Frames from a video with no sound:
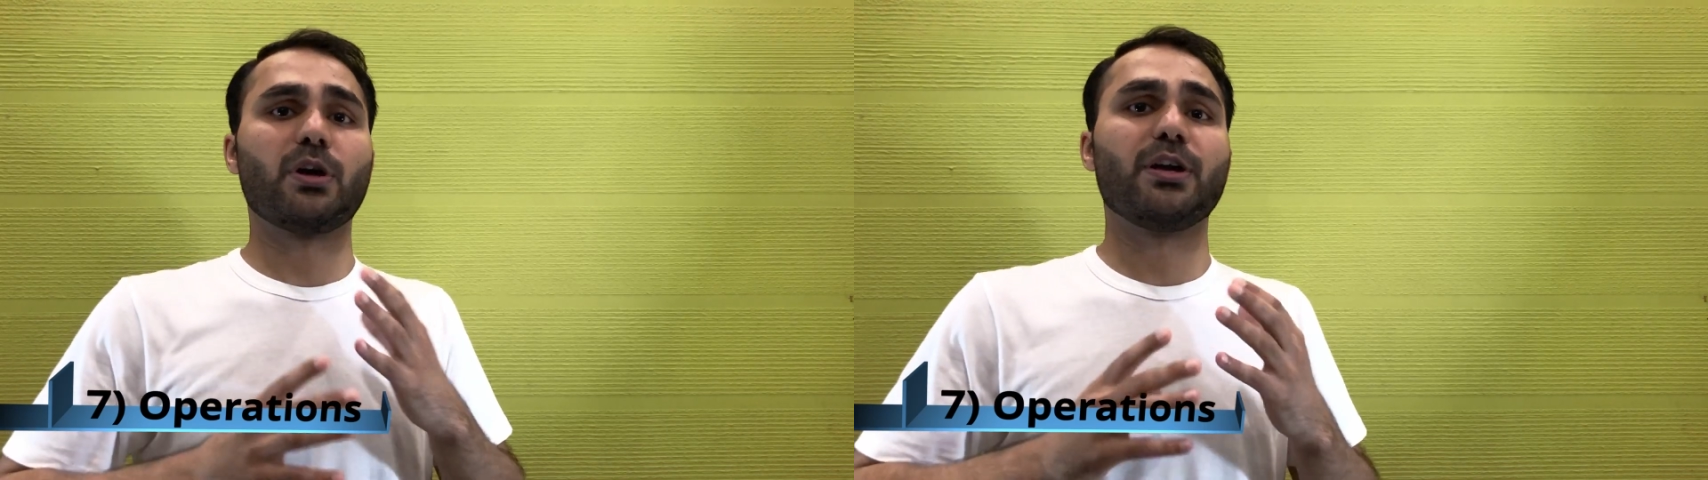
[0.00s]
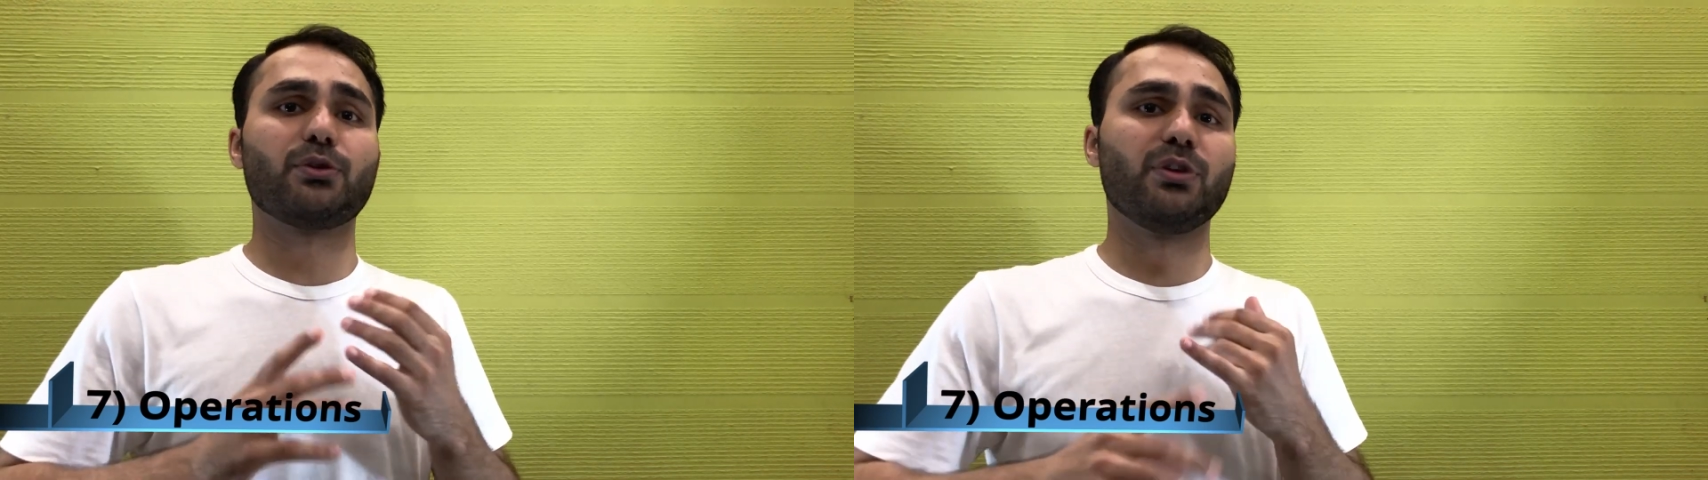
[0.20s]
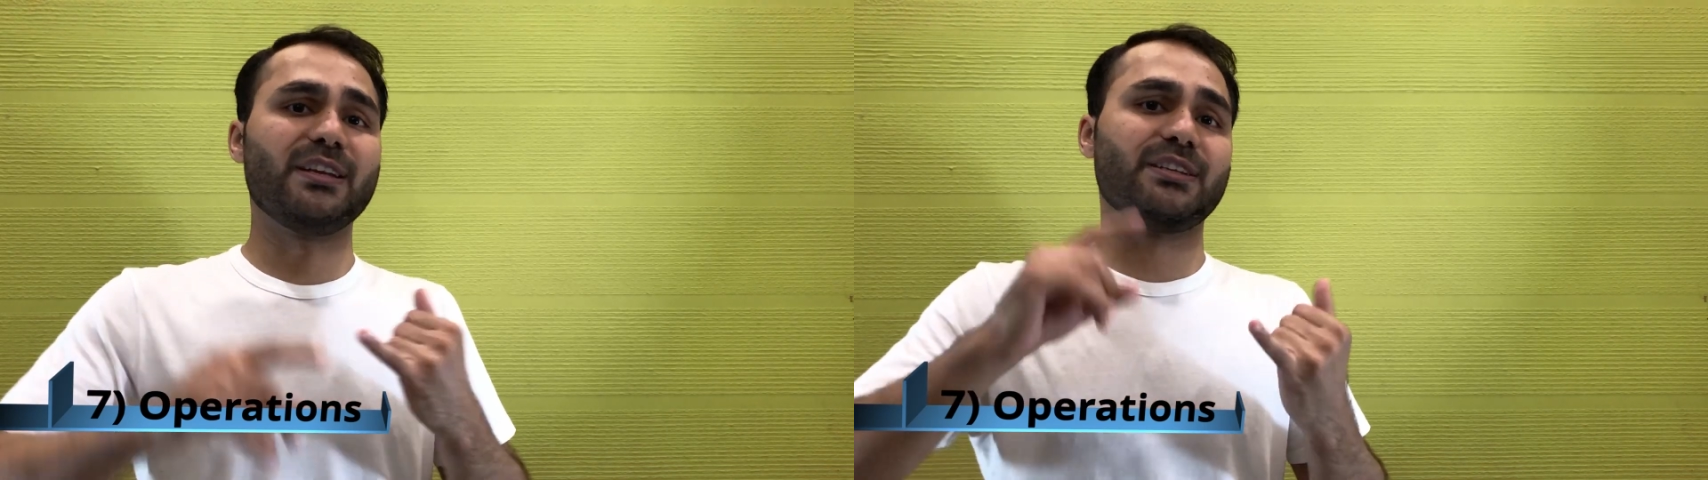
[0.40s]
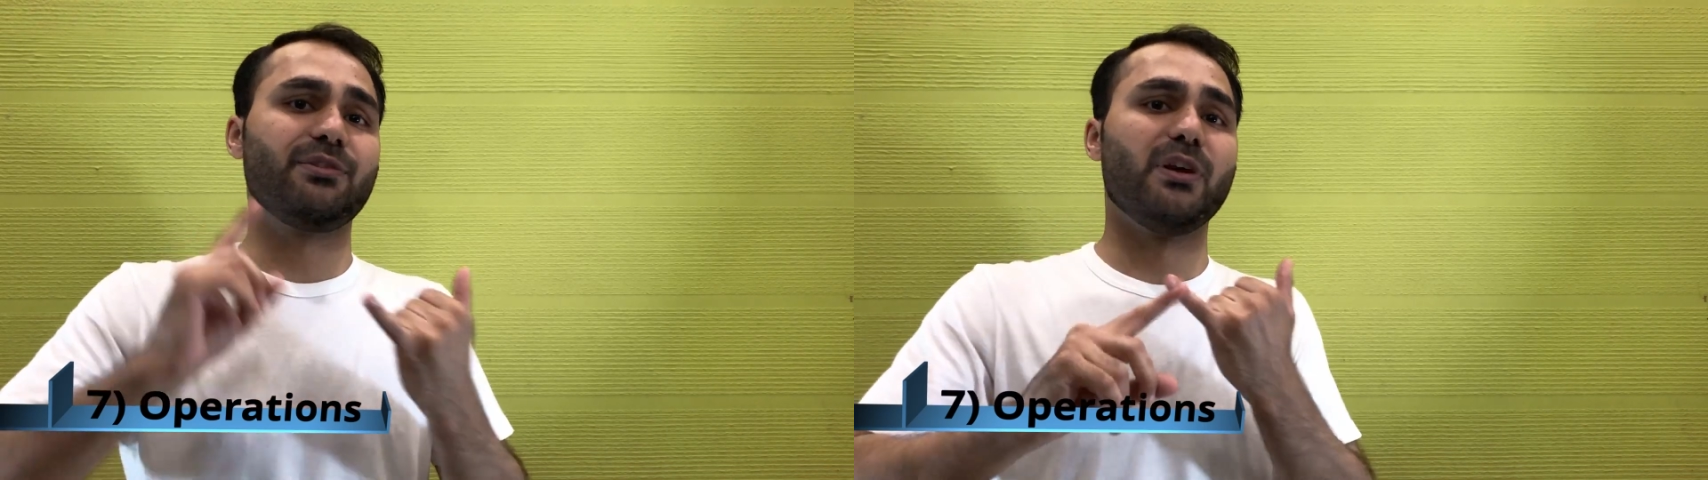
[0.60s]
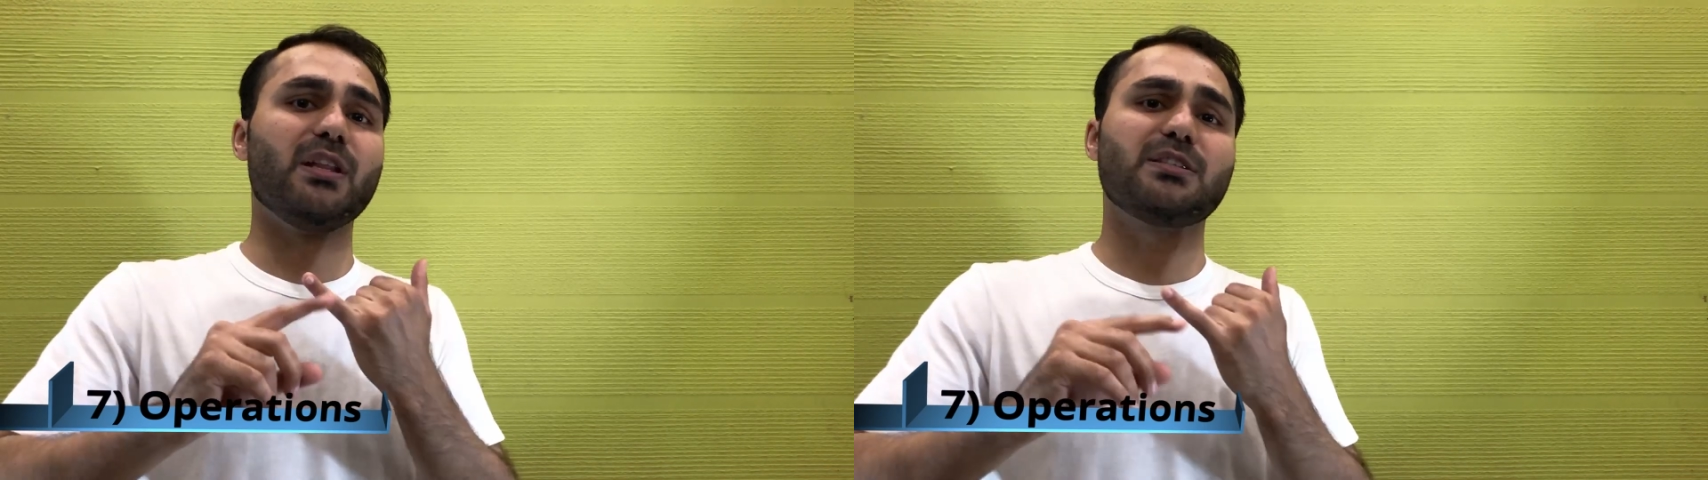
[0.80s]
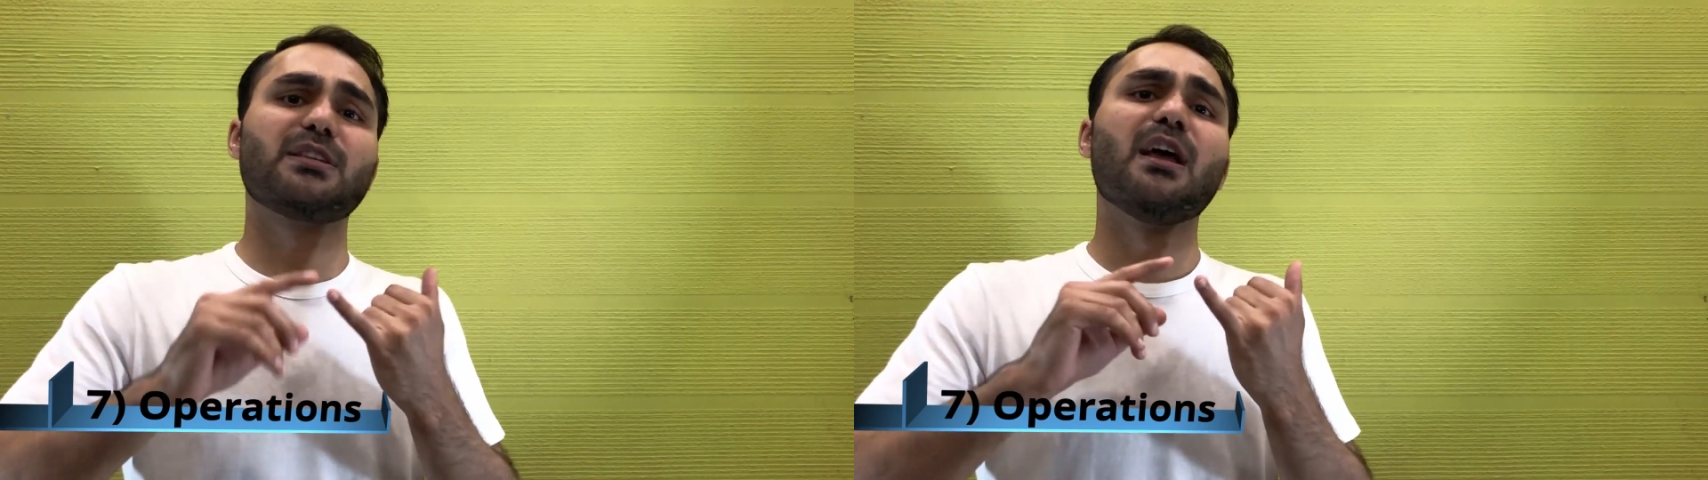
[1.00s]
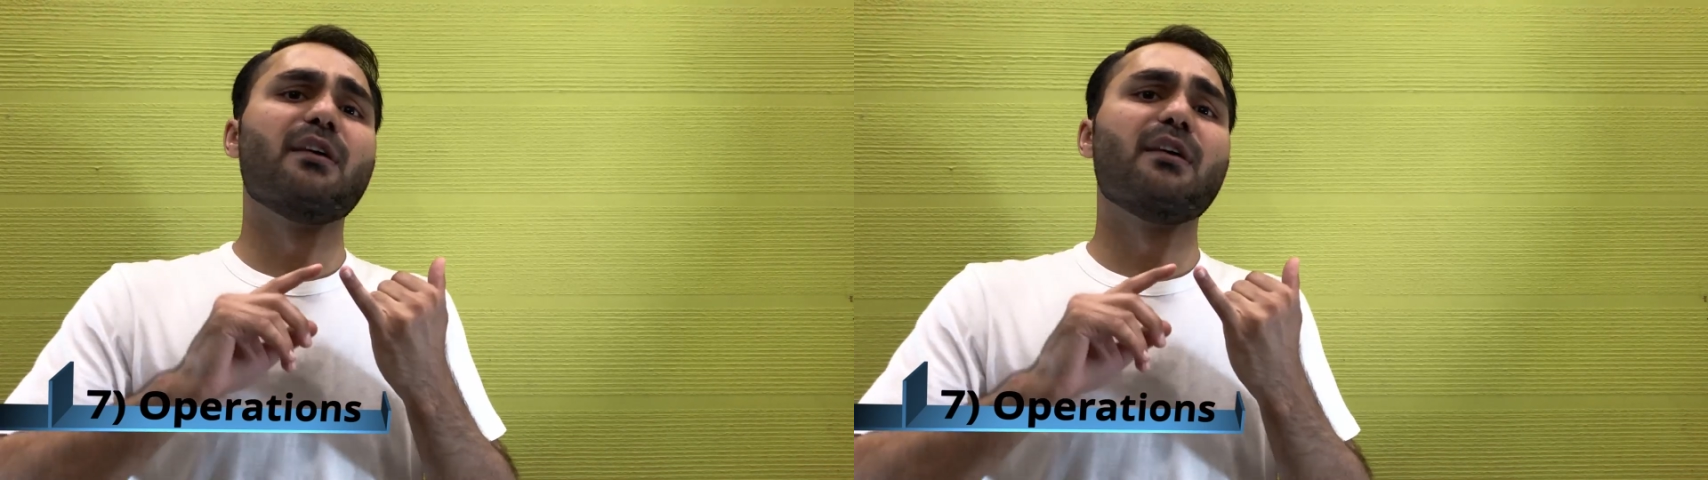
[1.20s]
going to need grills,